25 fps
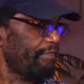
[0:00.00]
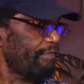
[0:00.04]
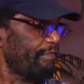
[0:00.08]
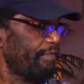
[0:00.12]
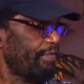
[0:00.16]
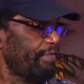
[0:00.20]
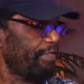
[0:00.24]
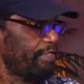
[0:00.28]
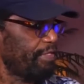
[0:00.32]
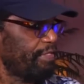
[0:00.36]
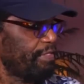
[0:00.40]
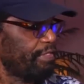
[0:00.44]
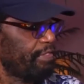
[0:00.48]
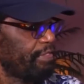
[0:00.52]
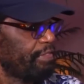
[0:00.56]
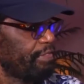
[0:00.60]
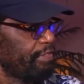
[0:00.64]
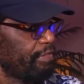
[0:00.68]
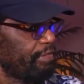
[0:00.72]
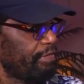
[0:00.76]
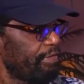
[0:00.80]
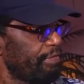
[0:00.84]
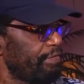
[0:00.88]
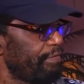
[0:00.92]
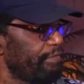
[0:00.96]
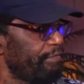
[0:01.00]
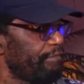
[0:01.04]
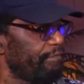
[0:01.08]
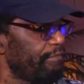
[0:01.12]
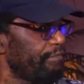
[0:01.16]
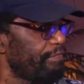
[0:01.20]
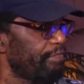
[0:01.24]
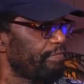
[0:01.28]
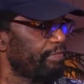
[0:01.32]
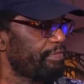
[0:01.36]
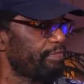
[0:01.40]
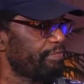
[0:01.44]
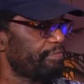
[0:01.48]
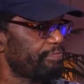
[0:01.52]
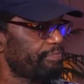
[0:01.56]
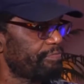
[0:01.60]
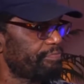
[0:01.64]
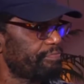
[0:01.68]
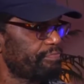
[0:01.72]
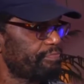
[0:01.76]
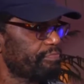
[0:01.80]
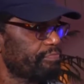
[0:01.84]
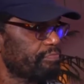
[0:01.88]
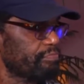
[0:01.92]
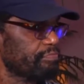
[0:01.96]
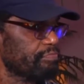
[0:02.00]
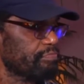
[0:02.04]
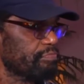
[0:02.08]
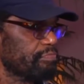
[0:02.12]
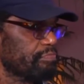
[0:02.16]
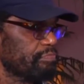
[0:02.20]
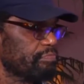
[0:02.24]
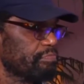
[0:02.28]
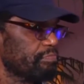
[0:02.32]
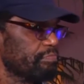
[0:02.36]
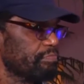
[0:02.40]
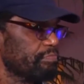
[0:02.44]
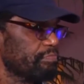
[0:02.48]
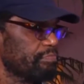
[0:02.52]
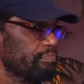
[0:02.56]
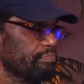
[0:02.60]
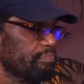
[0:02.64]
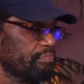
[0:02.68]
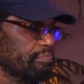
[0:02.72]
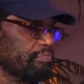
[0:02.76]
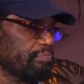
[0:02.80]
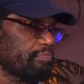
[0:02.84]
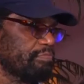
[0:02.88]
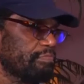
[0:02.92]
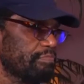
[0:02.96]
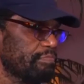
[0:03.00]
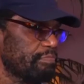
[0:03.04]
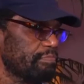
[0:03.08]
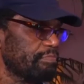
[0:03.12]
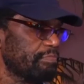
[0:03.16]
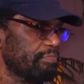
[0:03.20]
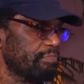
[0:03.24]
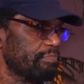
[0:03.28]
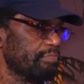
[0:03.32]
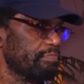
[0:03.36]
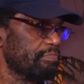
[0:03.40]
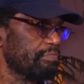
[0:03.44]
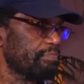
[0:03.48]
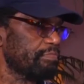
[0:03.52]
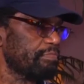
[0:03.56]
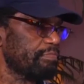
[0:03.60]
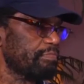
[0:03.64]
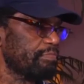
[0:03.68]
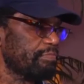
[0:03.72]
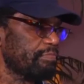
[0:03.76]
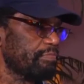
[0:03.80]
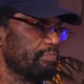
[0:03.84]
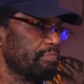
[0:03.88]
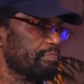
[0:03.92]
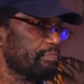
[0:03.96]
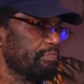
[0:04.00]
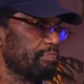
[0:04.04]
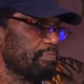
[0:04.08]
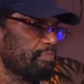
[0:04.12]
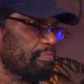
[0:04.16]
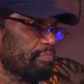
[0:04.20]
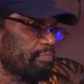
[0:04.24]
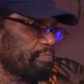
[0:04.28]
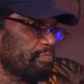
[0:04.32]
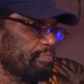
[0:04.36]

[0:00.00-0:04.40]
This person isn't speaking.